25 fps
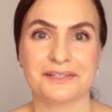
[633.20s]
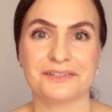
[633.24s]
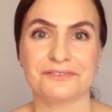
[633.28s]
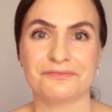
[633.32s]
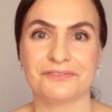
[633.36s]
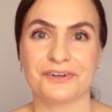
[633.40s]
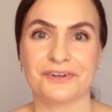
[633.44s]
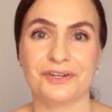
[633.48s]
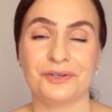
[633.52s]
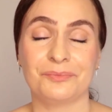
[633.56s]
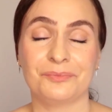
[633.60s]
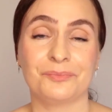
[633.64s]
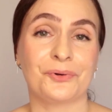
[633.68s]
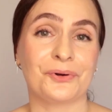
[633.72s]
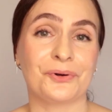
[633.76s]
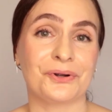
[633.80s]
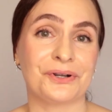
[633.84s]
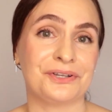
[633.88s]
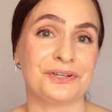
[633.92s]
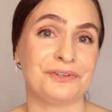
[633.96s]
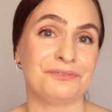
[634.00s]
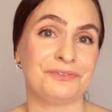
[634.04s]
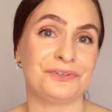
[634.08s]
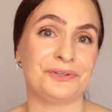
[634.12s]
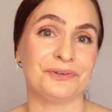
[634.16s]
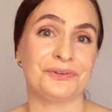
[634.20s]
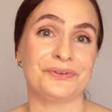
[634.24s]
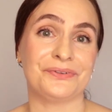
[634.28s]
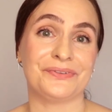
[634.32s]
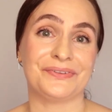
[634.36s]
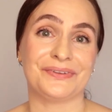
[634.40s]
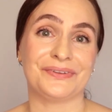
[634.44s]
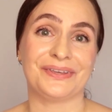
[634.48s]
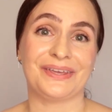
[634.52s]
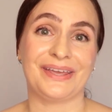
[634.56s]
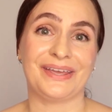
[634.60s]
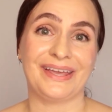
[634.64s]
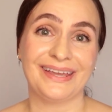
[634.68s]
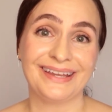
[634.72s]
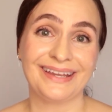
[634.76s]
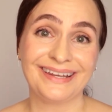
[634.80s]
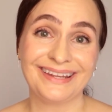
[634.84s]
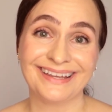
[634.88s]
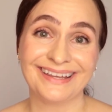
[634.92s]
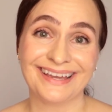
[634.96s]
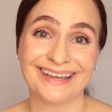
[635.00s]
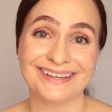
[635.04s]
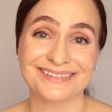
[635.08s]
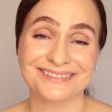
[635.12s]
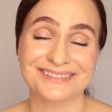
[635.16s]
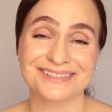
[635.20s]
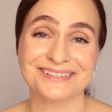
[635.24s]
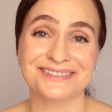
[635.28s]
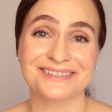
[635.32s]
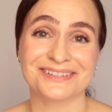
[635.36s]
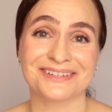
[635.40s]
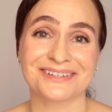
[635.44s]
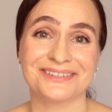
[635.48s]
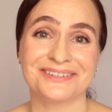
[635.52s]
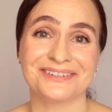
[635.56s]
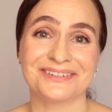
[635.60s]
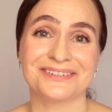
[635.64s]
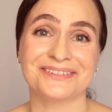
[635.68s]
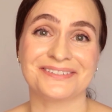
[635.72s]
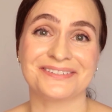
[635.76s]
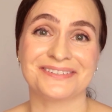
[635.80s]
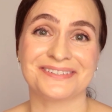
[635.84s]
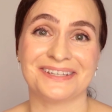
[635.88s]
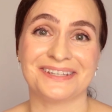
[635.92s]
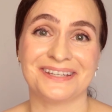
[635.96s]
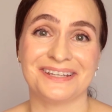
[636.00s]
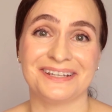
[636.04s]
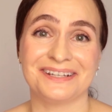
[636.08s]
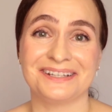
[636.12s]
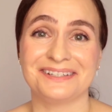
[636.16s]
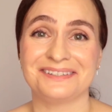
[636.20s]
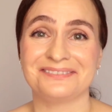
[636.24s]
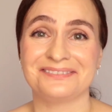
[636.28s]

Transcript: that's very important if you're using any acids on your skin,